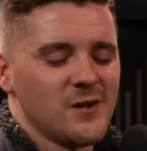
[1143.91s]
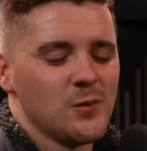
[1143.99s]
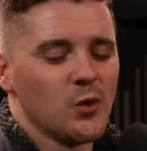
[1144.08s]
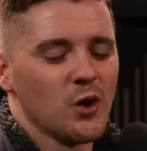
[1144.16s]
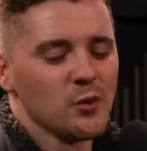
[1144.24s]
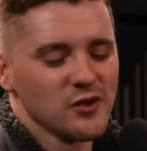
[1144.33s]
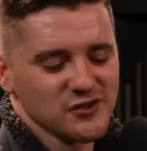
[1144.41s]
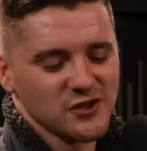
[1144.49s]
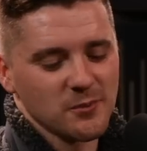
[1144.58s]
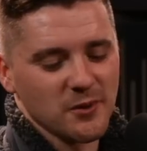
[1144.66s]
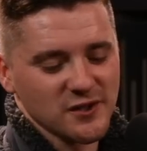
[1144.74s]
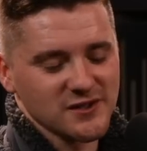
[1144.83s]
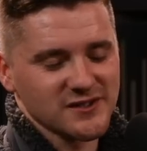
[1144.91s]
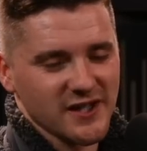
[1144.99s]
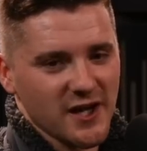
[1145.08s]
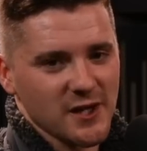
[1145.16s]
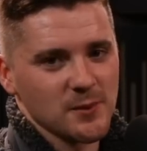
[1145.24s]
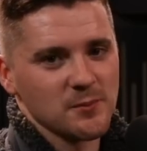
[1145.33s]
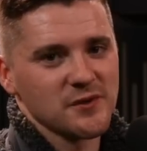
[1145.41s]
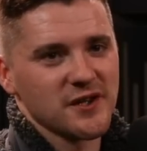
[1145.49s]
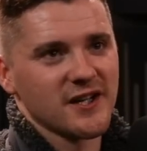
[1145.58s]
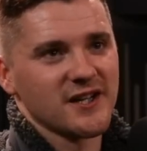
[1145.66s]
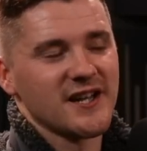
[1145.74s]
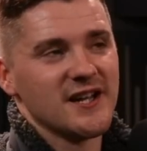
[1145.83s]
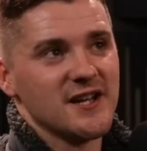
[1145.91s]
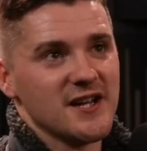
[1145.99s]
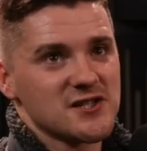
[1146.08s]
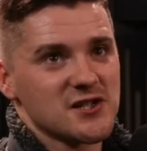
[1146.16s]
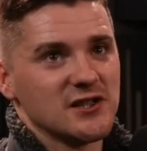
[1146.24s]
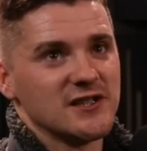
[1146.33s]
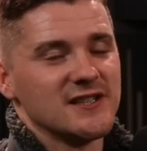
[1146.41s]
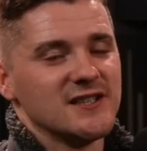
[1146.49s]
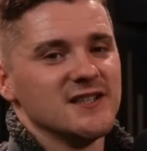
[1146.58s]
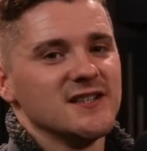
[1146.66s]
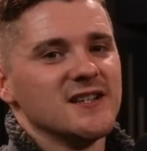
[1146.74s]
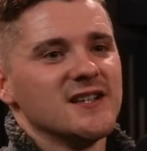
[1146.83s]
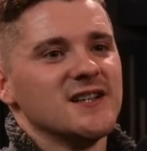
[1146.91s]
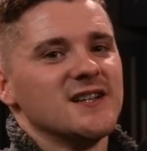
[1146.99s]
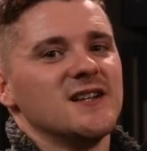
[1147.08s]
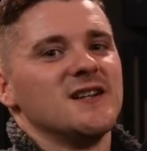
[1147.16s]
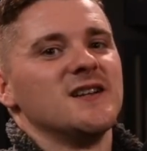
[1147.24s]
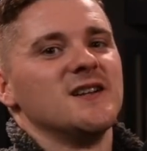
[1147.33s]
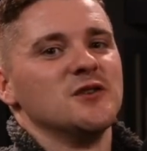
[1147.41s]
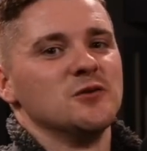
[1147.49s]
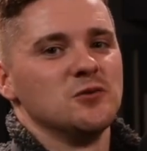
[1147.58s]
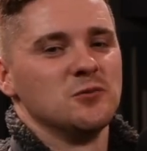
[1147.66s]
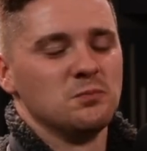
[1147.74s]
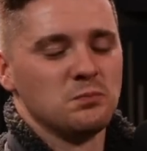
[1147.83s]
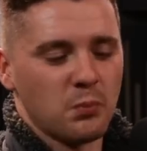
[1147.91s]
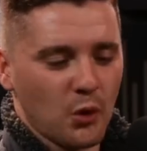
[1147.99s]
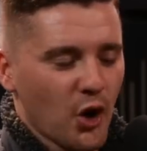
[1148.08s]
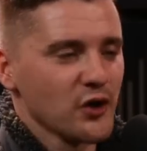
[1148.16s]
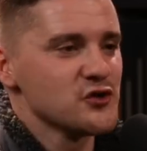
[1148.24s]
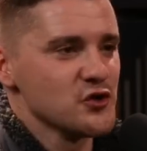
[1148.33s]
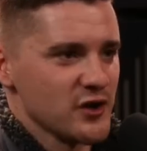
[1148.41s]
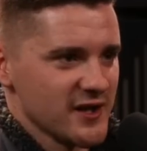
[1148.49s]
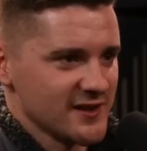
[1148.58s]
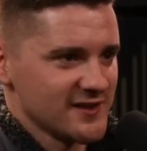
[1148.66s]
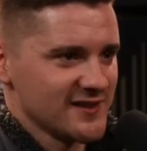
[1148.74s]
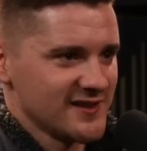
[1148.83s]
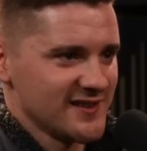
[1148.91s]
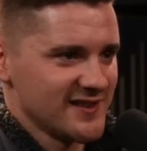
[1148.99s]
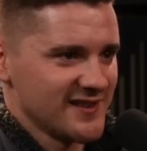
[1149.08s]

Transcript: What was it about Sam that initially brought you in?